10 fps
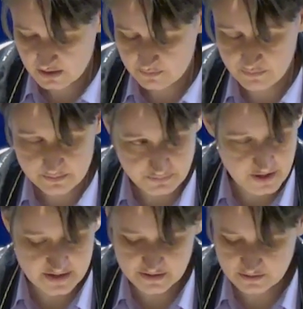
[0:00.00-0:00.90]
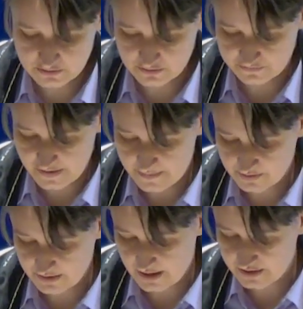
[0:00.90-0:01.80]
being present to your
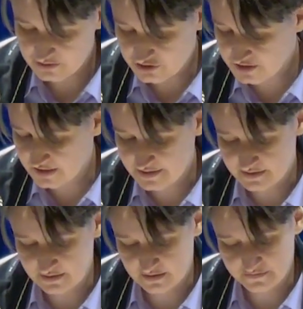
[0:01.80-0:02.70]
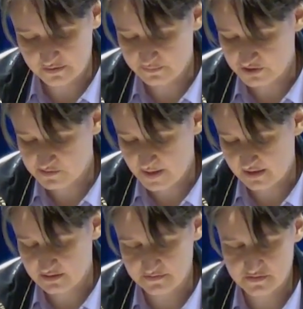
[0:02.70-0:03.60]
family, understanding different
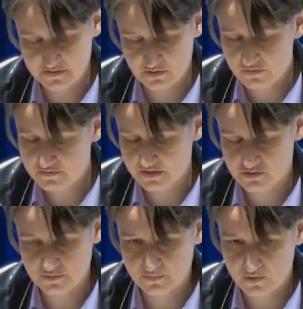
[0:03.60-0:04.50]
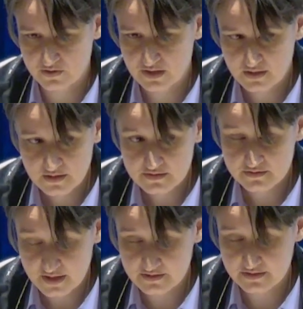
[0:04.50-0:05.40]
perspectives, and offering support.
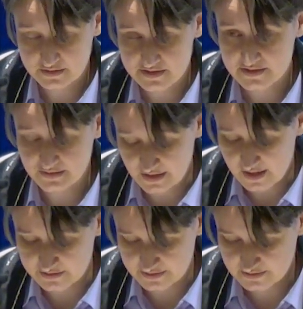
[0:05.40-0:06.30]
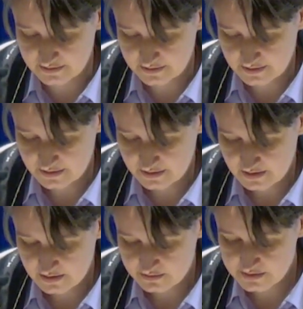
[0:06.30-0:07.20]
That is a lot.
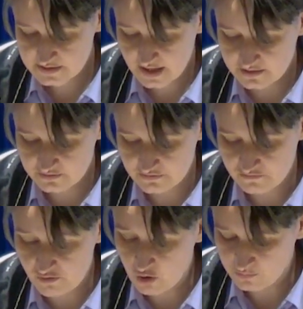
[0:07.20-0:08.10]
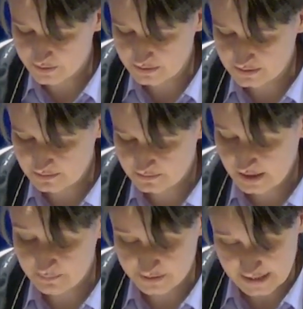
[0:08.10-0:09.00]
This kind of involvement
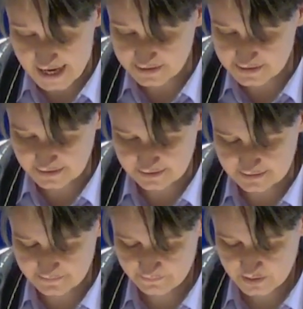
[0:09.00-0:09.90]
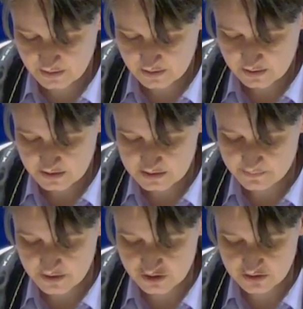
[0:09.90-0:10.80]
can be taxing,
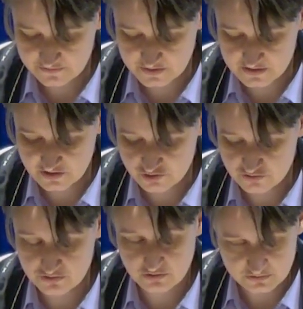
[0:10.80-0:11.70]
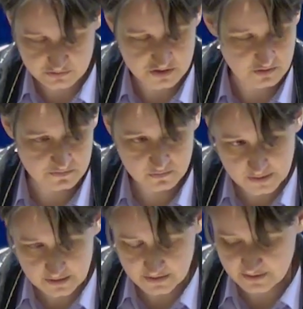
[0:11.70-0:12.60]
especially if these issues don't resolve
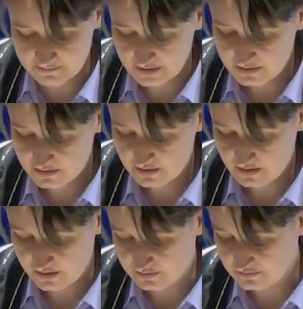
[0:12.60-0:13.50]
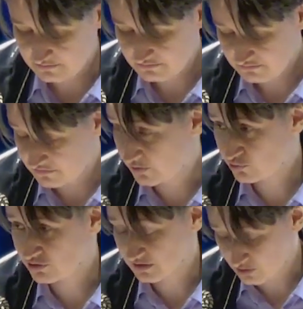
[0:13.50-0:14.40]
quickly, and they
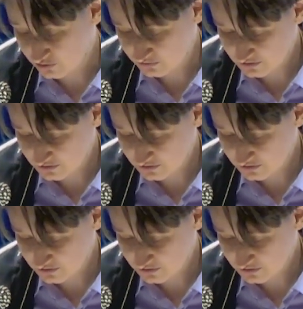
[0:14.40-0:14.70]
usually don't.